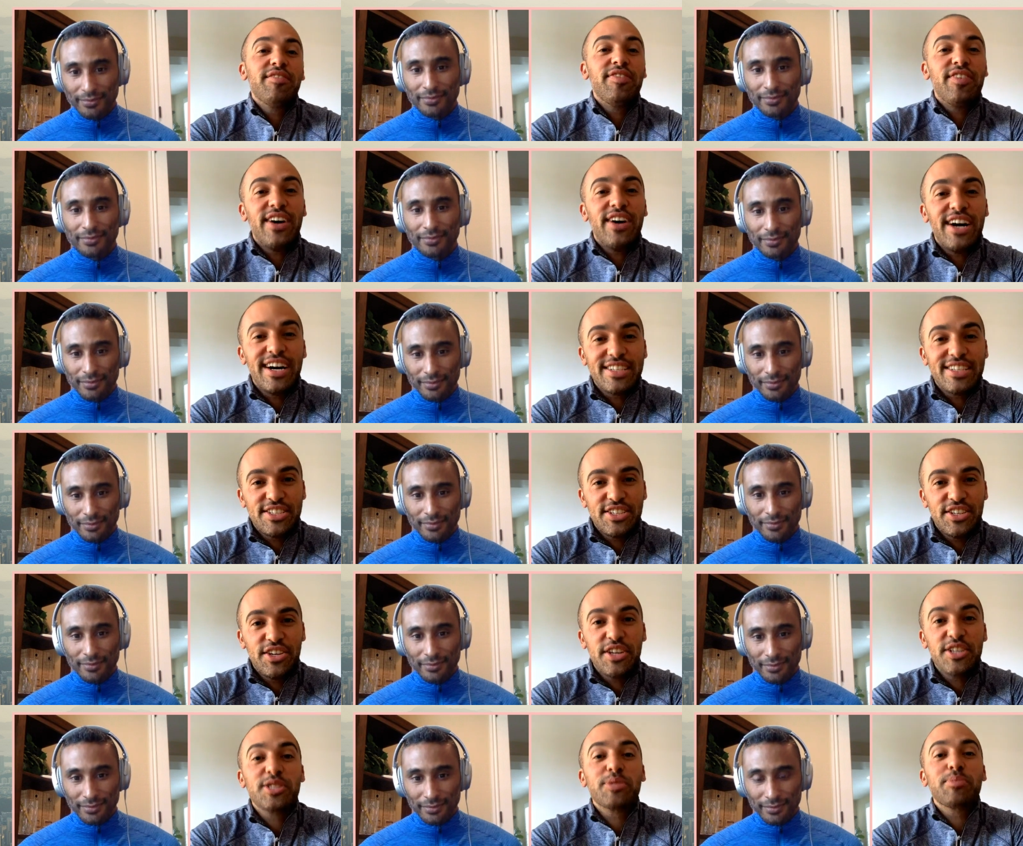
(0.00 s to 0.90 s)
Speaker 1: fast,
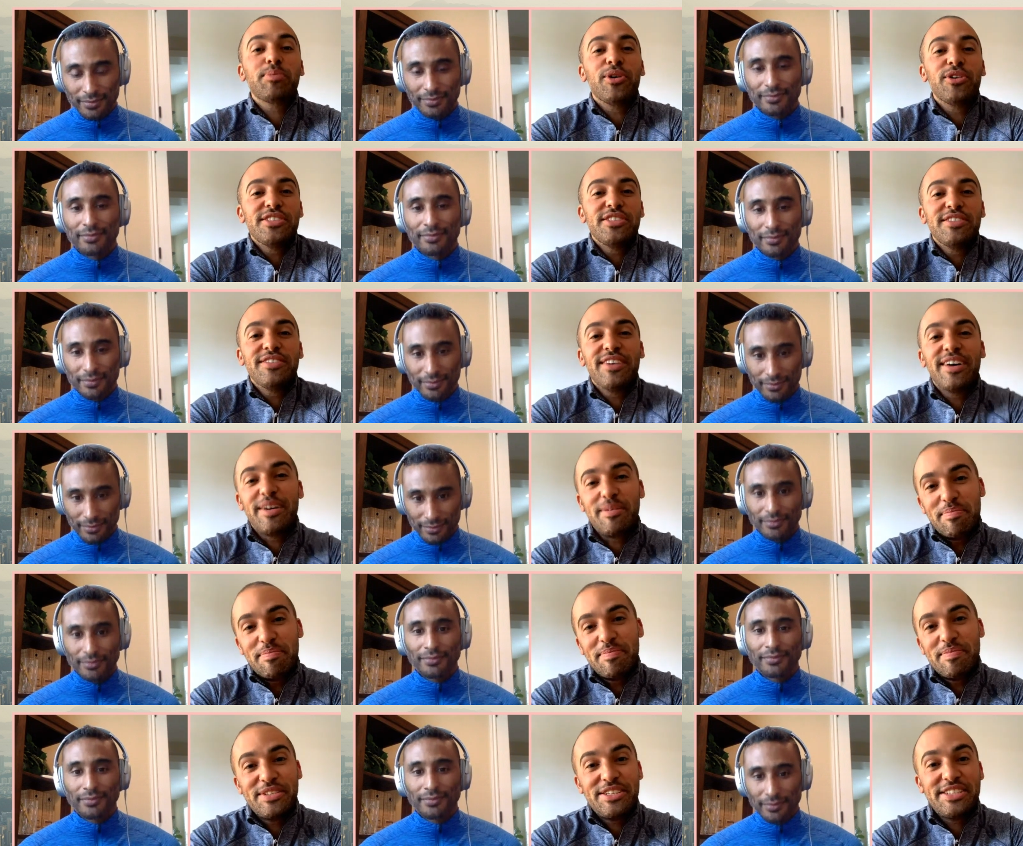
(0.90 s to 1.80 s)
you know, explosive up
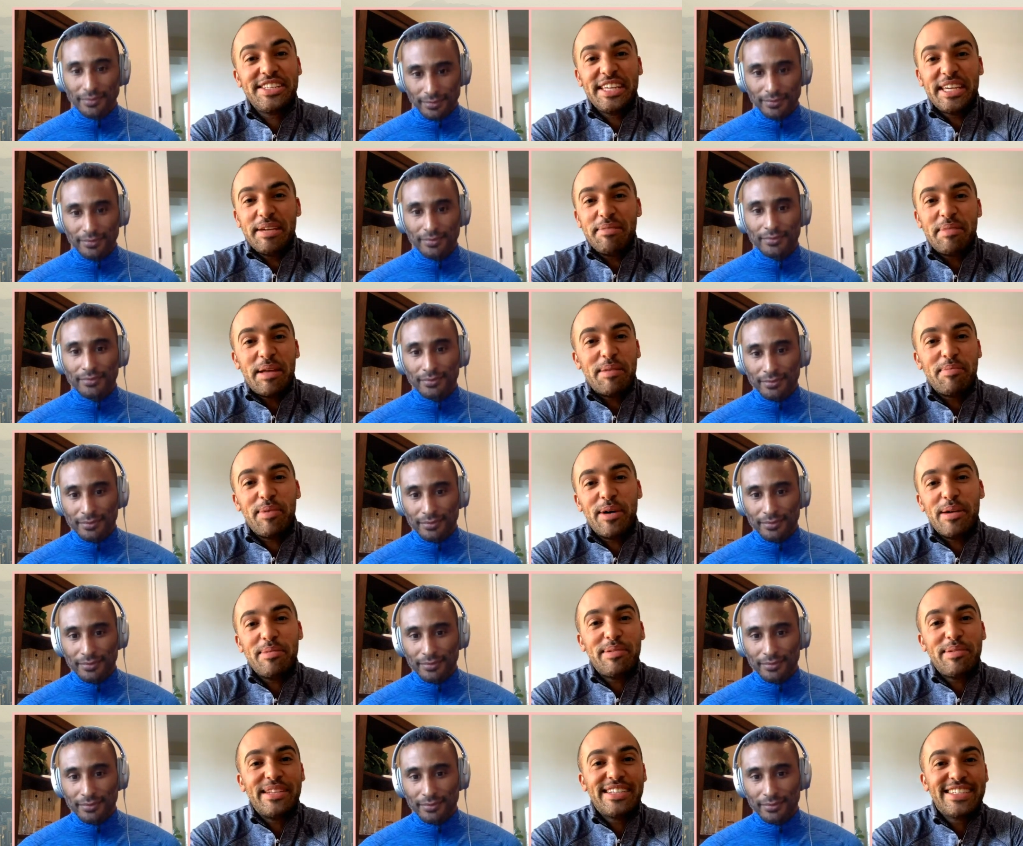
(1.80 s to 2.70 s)
just to keep that
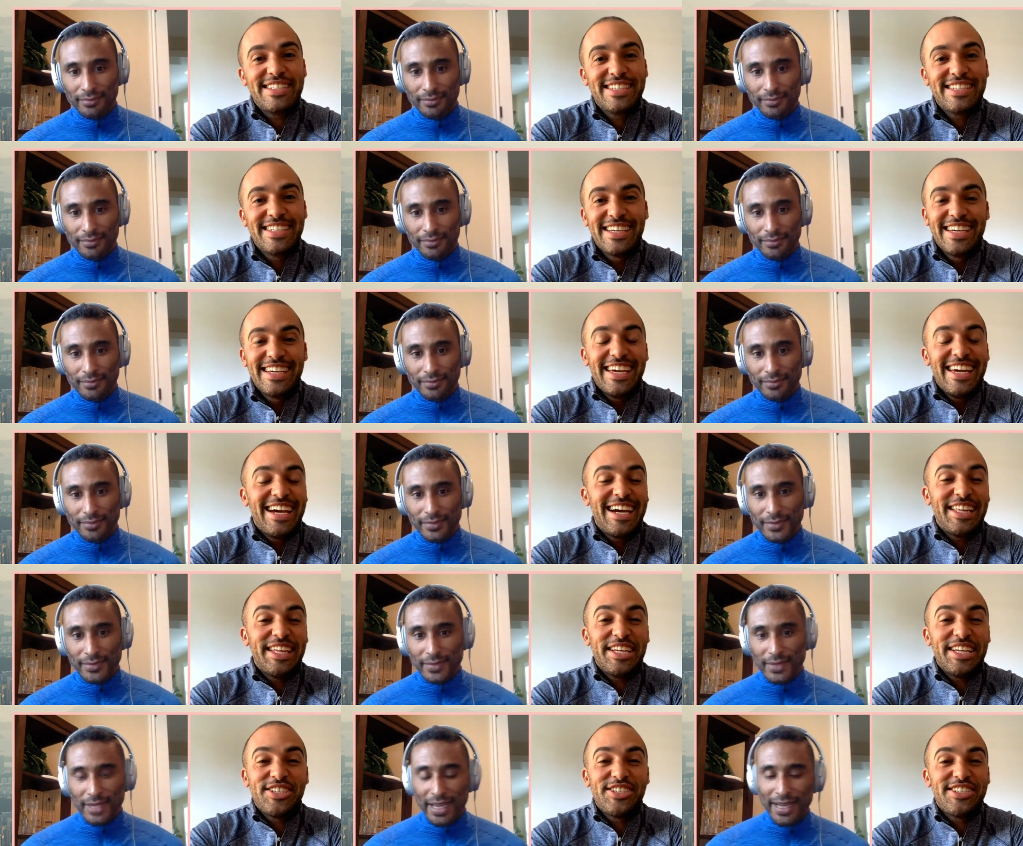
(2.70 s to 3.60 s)
pipiness.
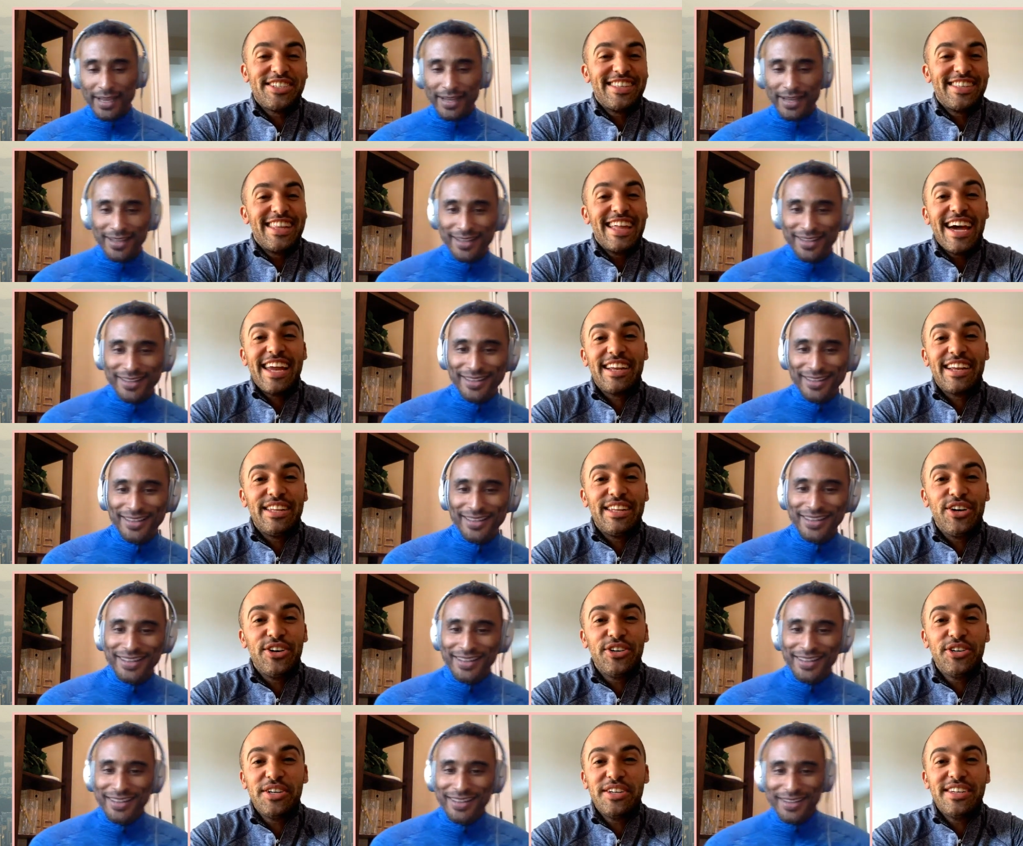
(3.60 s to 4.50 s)
I think Dang. just that
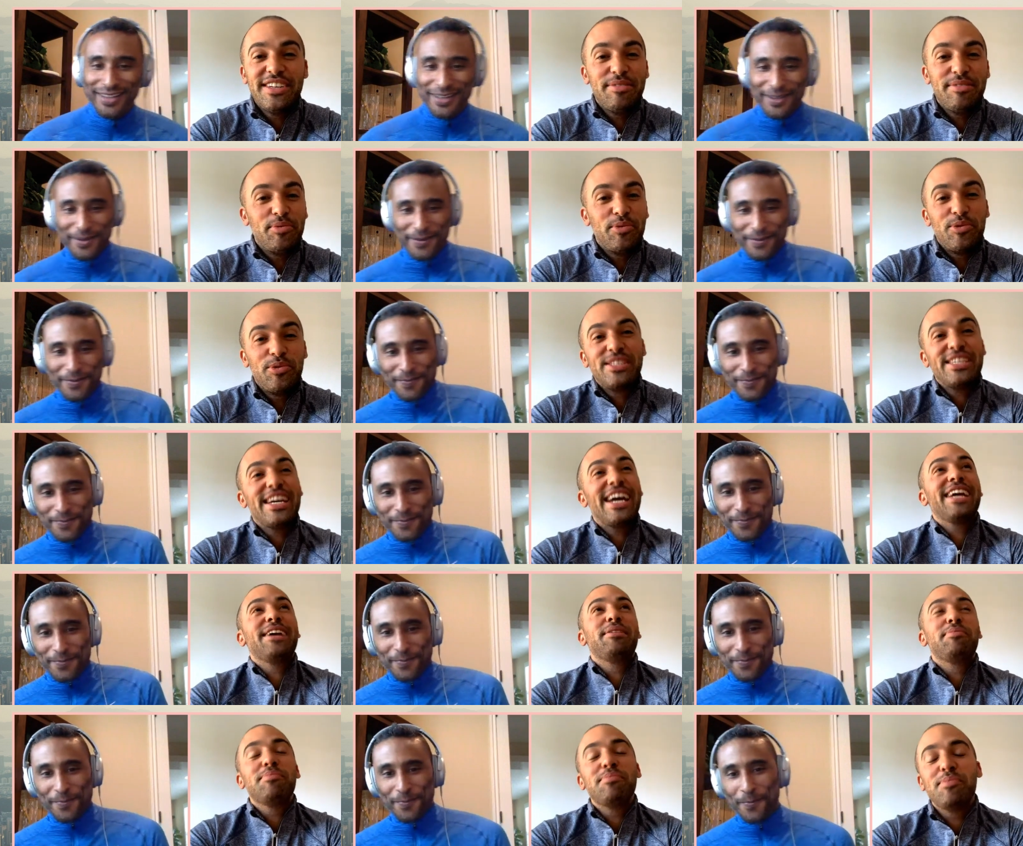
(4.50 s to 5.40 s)
alone, it will
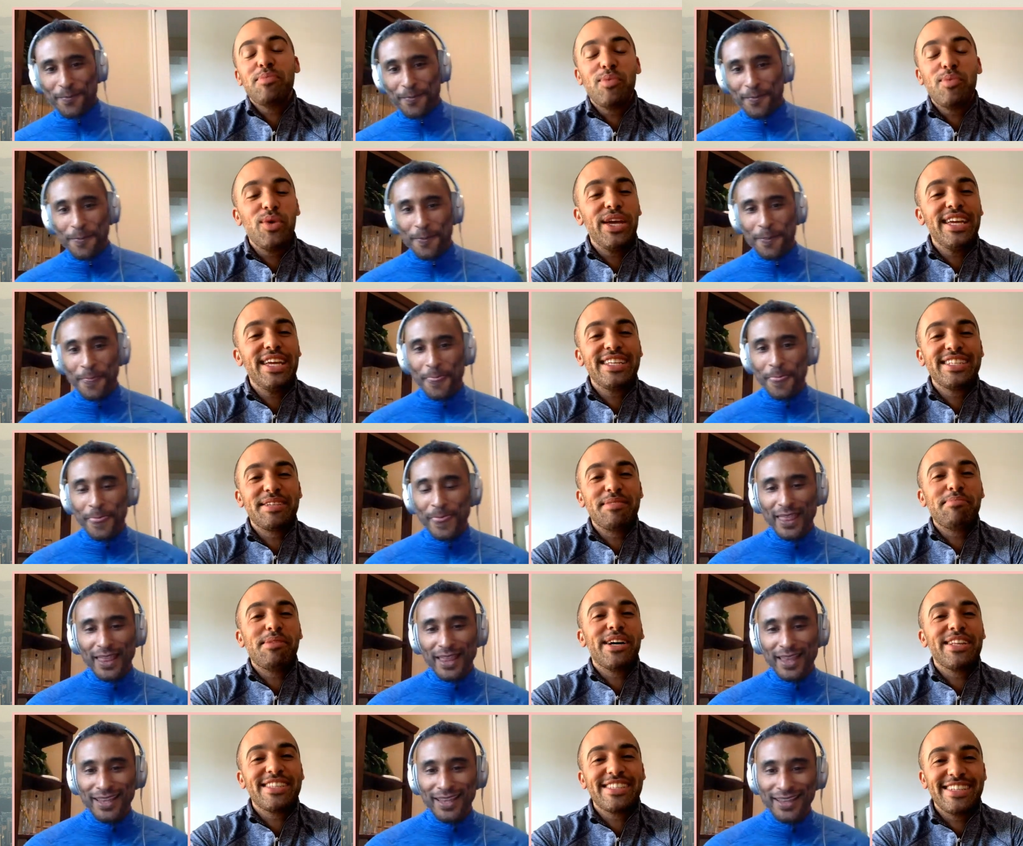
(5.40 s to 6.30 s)
take weeks
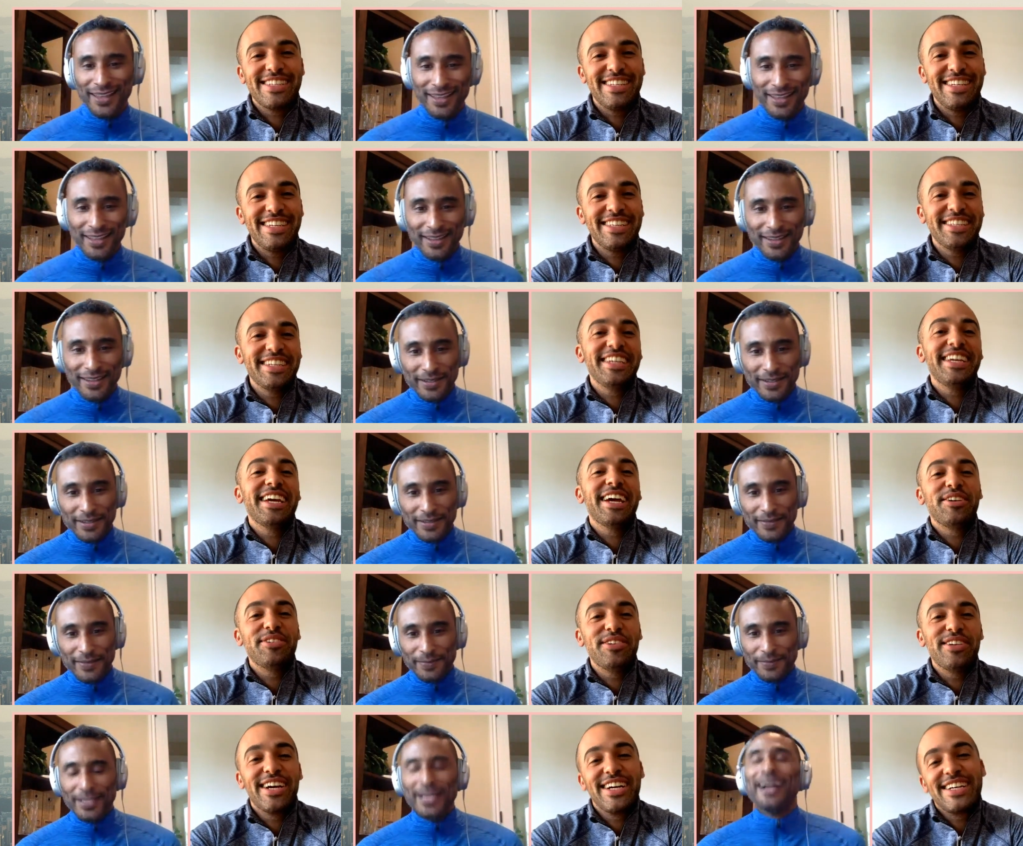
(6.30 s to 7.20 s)
and months to, to get good at.